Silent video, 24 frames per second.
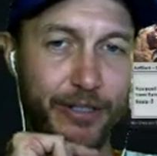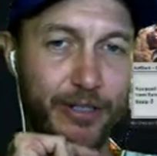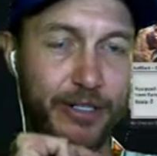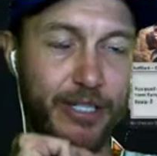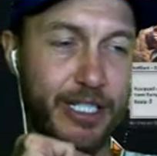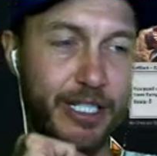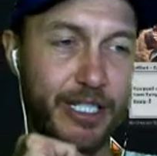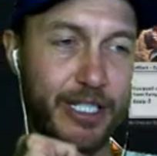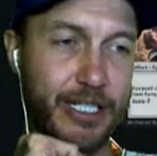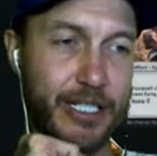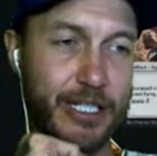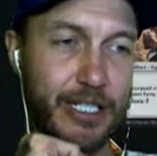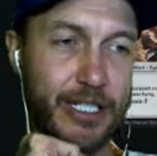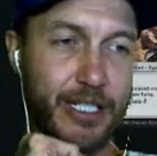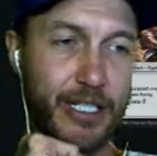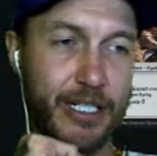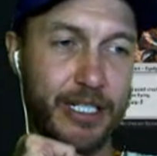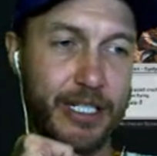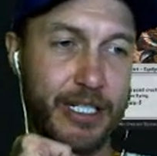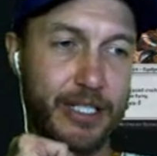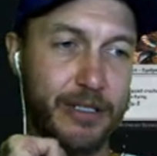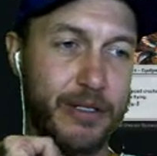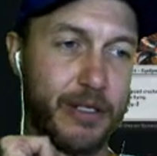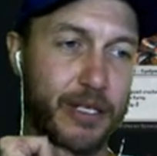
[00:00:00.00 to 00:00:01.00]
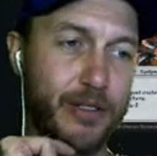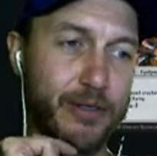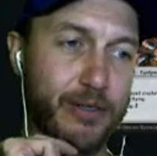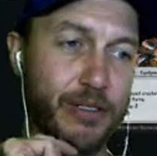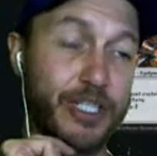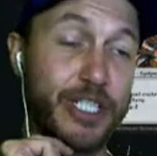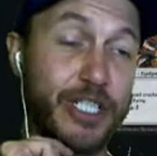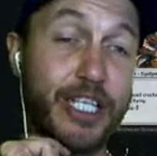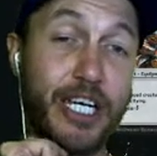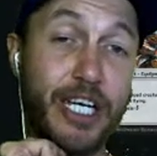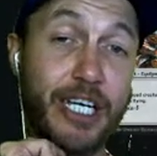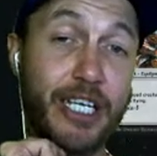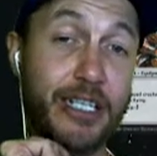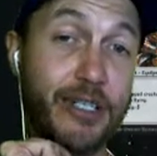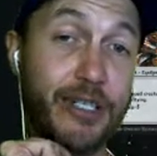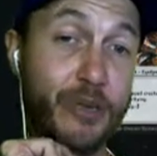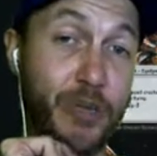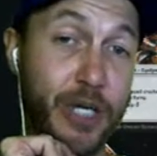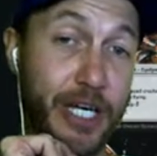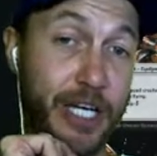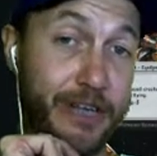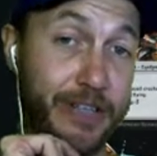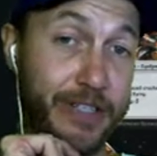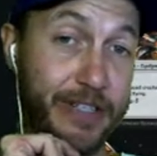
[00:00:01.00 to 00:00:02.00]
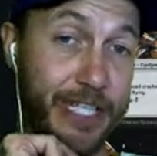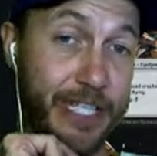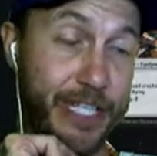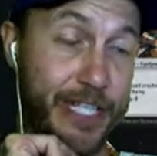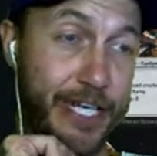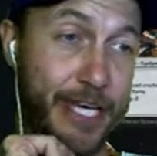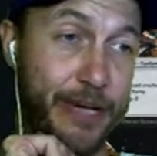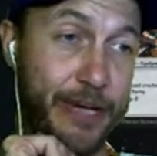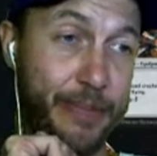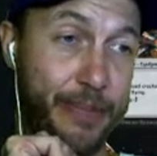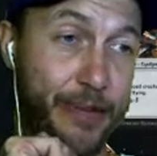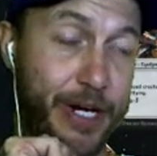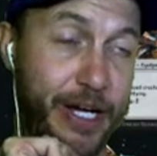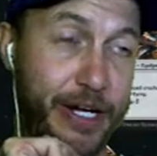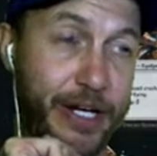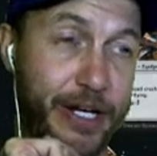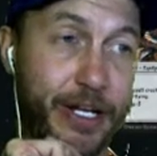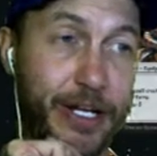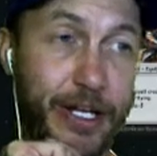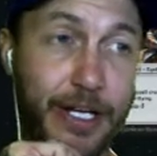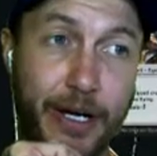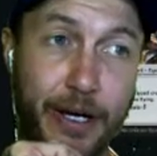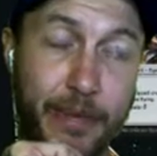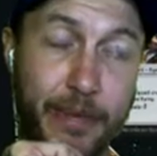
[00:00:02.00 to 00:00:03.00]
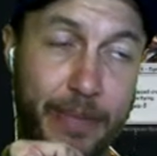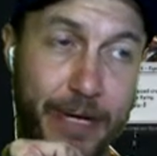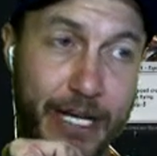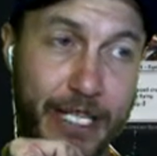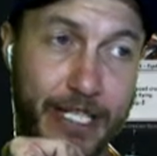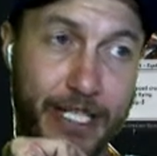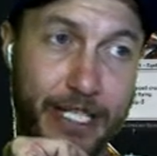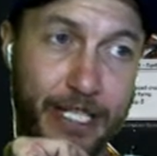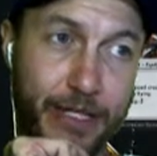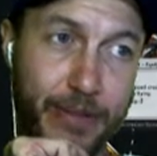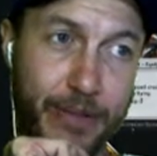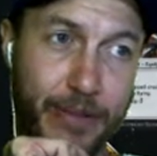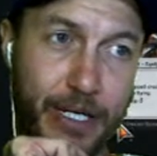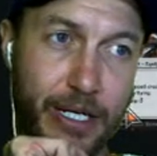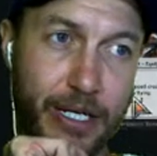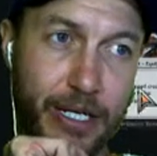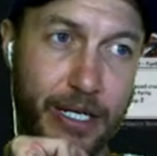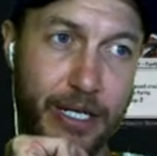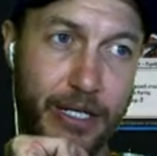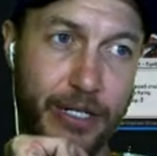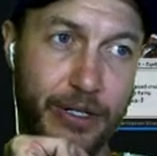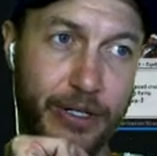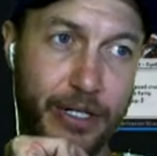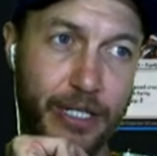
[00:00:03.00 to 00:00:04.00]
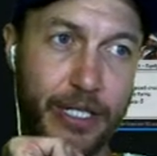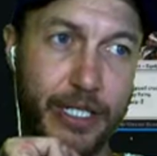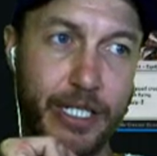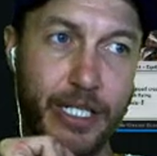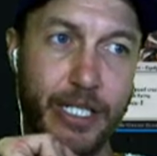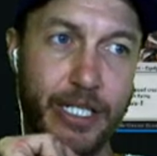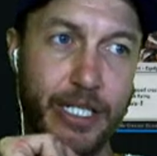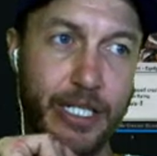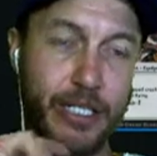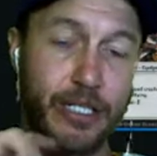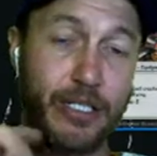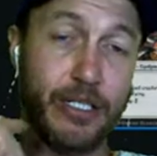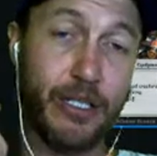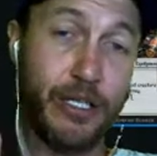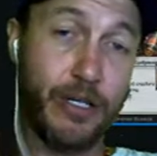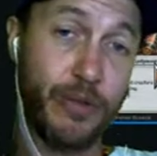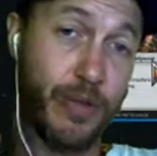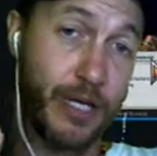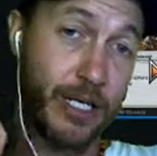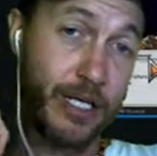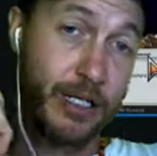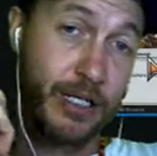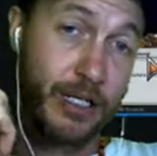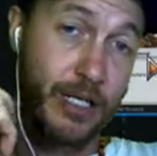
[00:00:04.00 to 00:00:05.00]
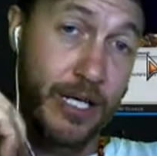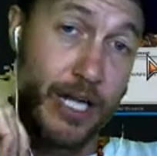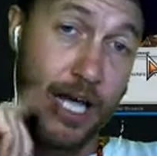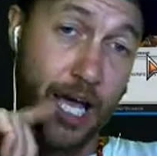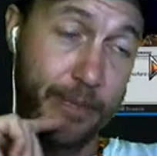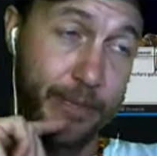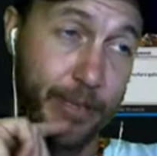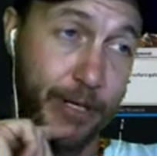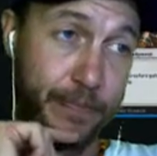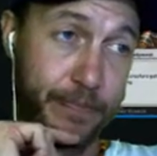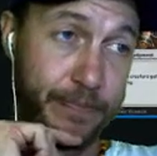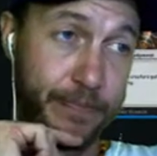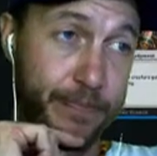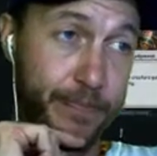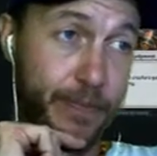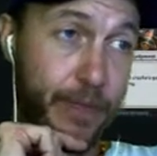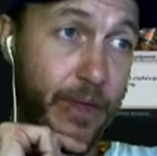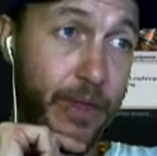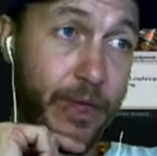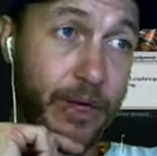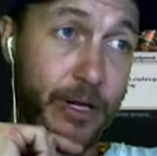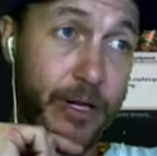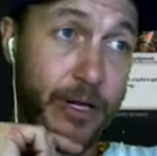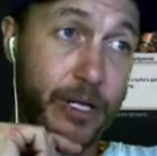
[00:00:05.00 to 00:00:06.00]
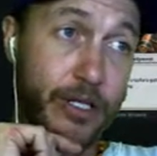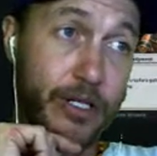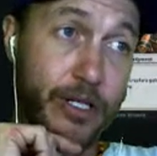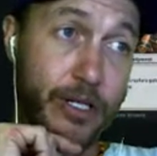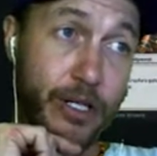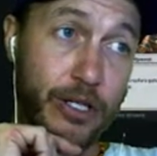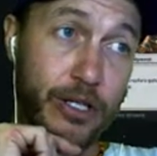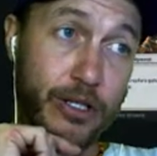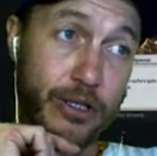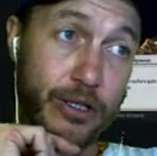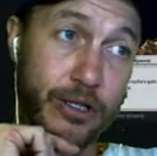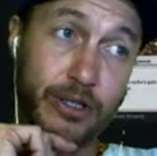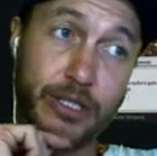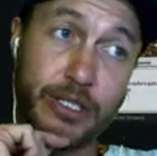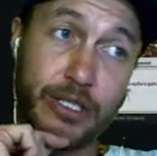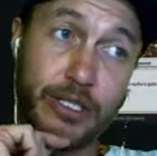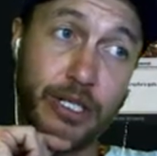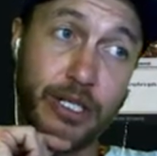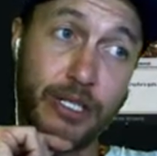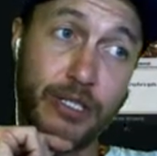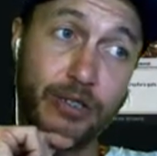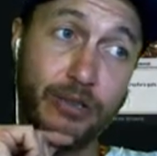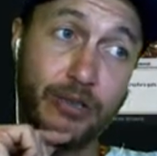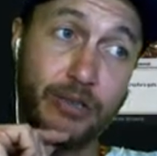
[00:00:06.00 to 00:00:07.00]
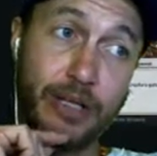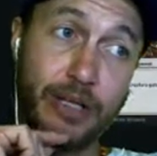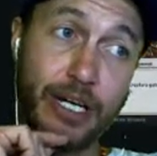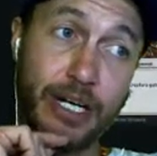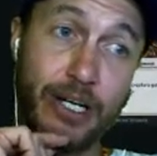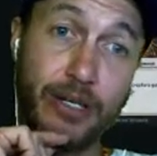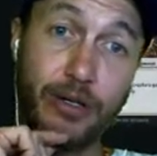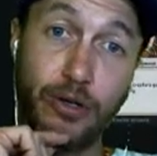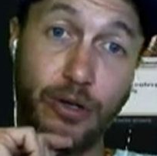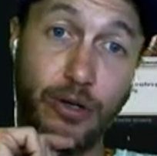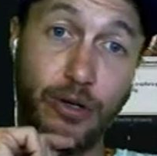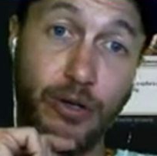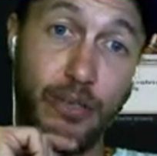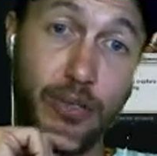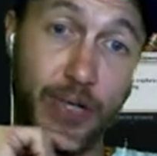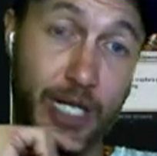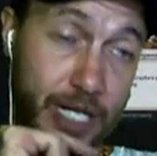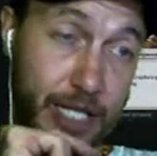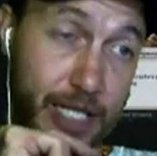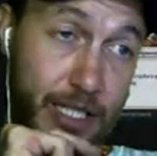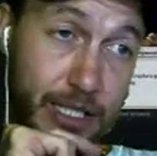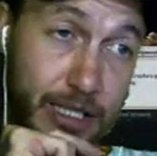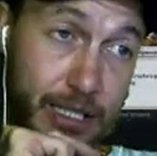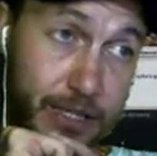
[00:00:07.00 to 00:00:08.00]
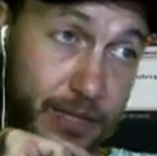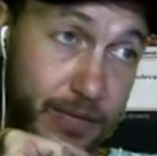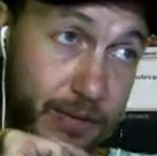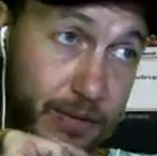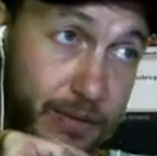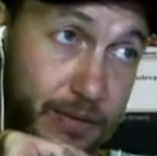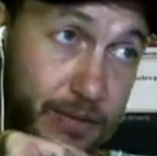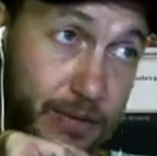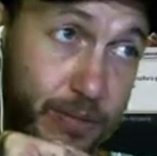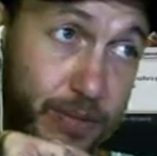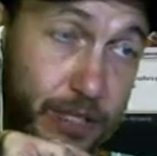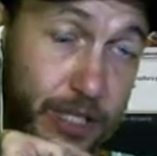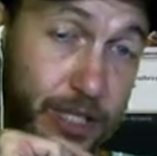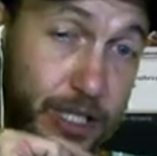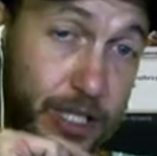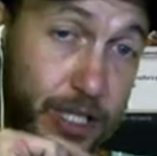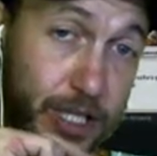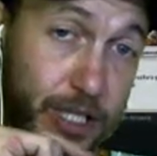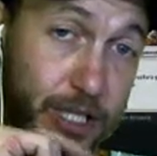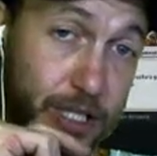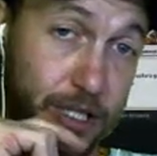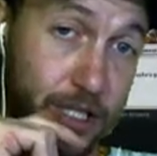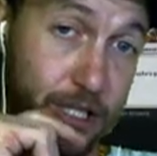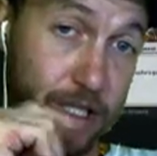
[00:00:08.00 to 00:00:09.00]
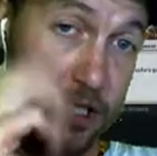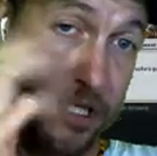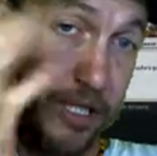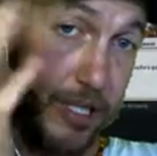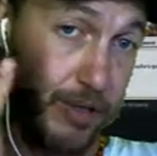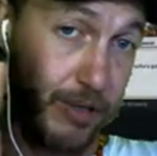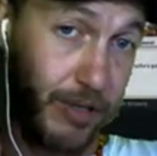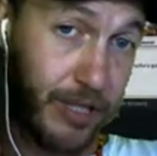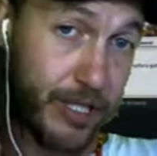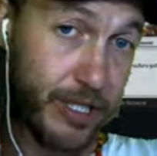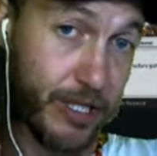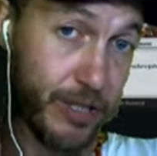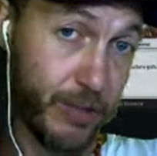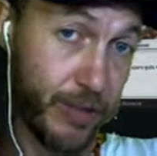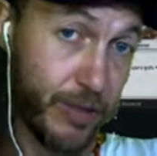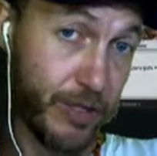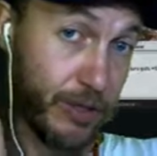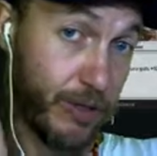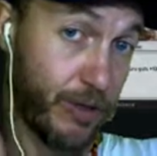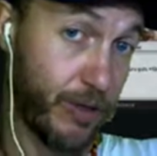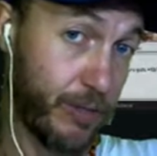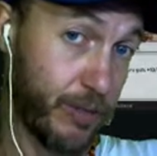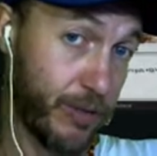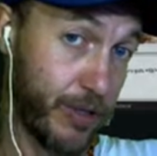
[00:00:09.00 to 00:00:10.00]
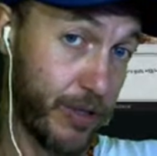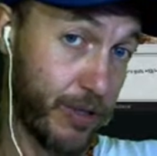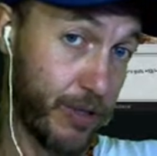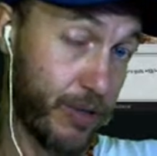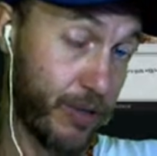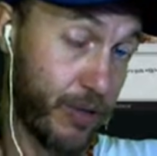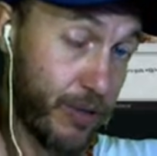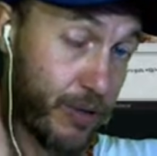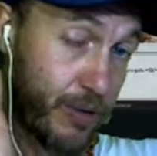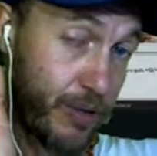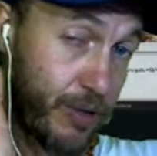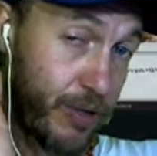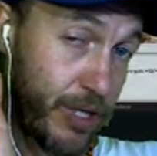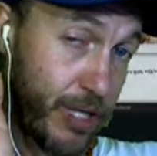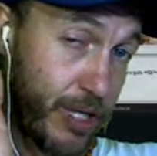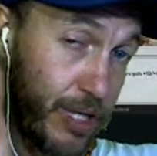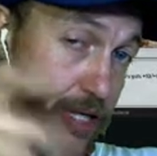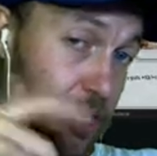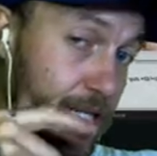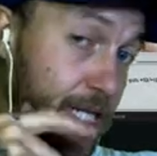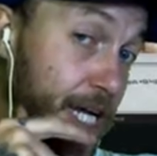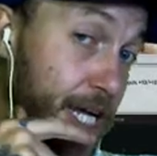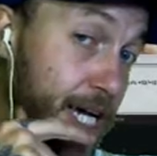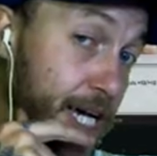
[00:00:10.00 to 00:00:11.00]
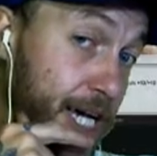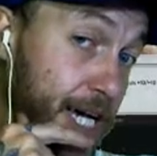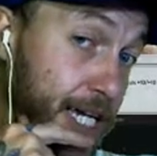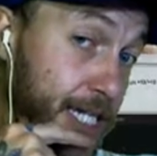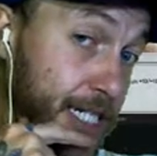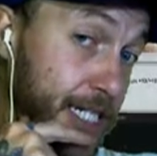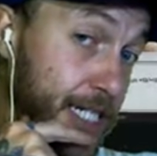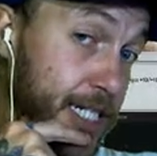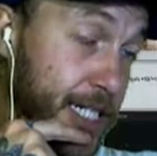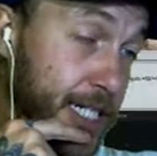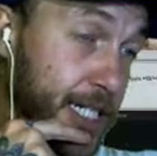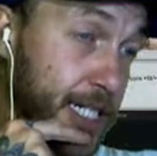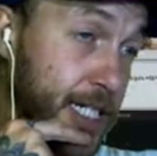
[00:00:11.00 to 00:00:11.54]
This is a little cheating way of getting the hammer out. Basically the way I do it is turn 1 hammer, turn 2 ancestral blade or mask, which is a creature with equipment already attached.